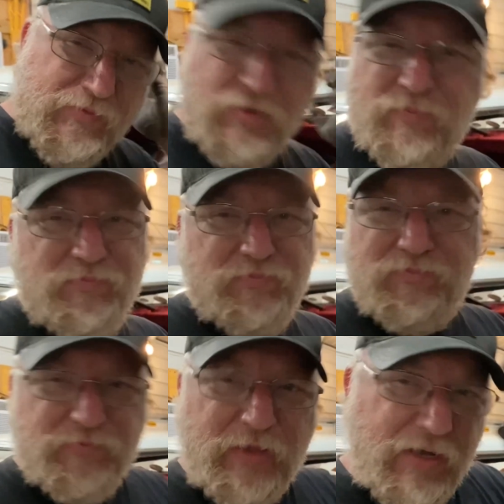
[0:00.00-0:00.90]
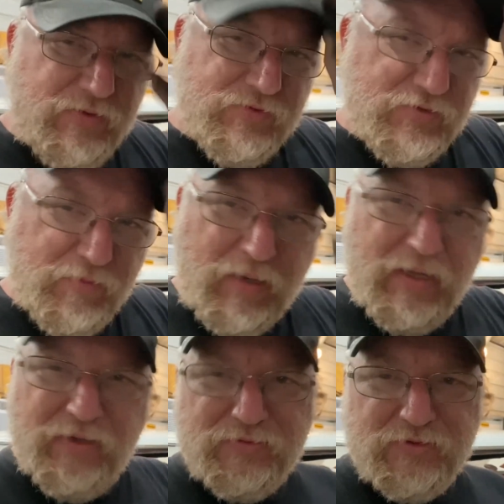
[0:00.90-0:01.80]
to thousands of
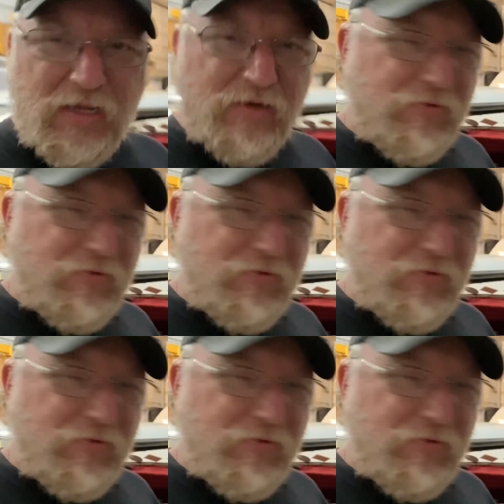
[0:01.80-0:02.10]
pounds, and I don't